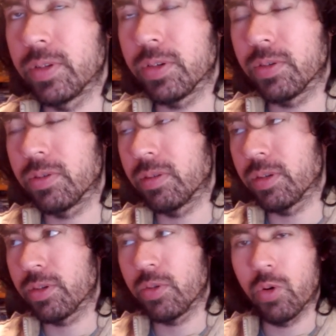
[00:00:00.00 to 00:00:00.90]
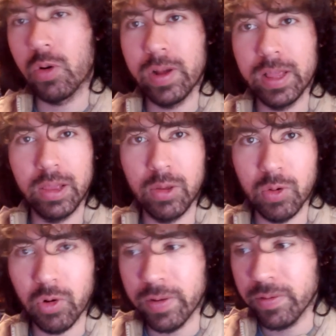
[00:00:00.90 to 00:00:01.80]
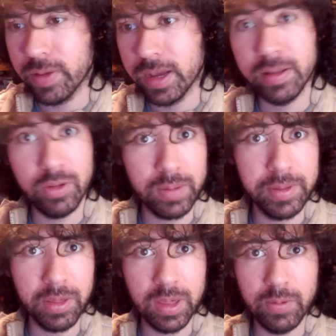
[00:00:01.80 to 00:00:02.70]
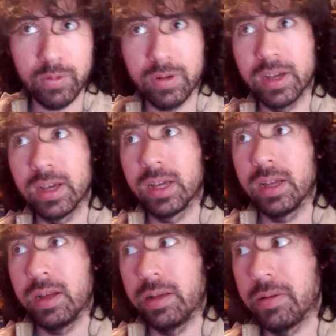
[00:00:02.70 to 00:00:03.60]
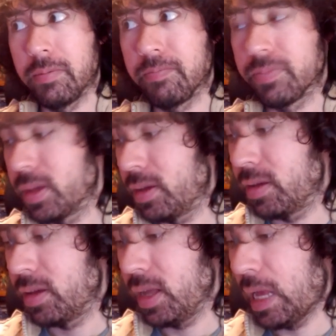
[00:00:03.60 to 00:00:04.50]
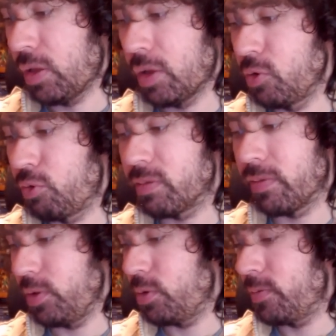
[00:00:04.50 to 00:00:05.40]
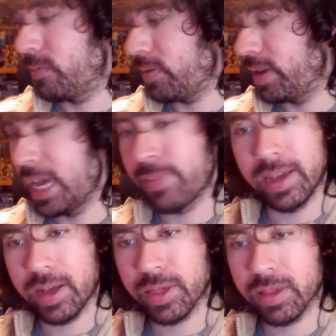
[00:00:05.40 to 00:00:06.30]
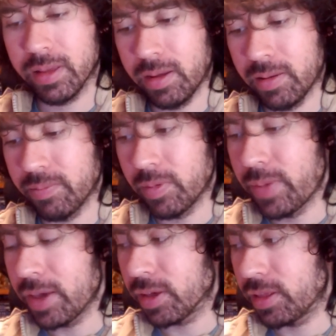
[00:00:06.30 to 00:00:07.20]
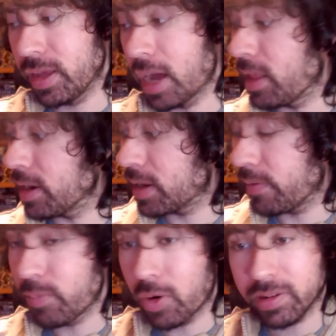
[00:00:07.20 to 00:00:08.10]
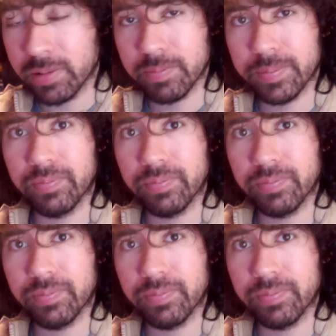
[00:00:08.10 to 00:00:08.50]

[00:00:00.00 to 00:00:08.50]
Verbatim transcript: of the story and the lore and everything and talking about the sequel. Um, I'll, I'll, do a quick review of the game, I guess. Um, but basically, I like Deathmark.